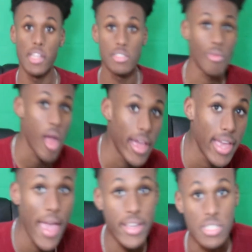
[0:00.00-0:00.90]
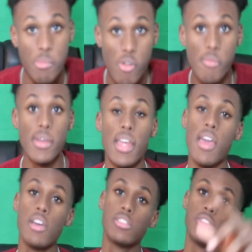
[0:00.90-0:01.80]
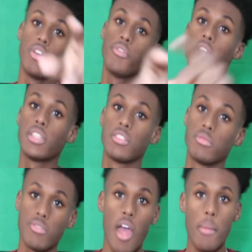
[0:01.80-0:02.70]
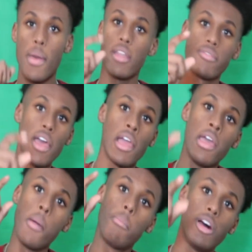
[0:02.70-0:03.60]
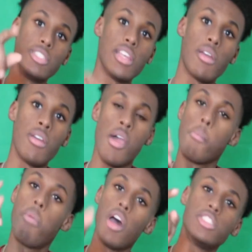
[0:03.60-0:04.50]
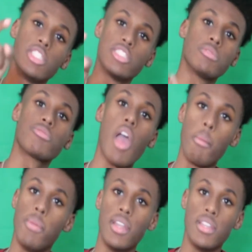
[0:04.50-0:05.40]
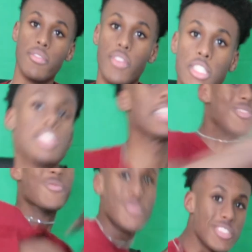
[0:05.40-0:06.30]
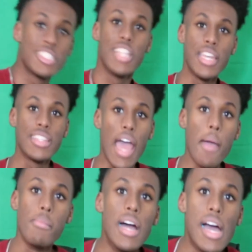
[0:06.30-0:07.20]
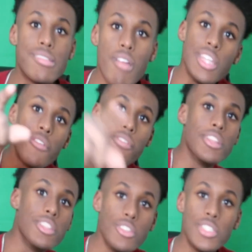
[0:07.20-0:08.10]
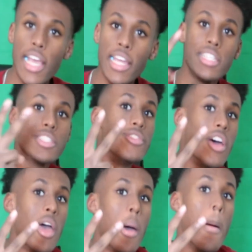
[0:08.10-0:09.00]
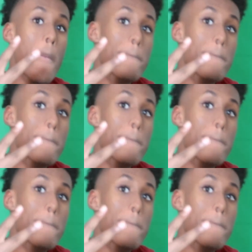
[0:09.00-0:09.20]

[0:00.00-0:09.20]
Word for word: It's a Riot Gang. It's a movement. So don't forget to subscribe. Matter of fact, punch that, punch the subscribe button in the picture. Just like that, man. Without further ado, take it easy, fam.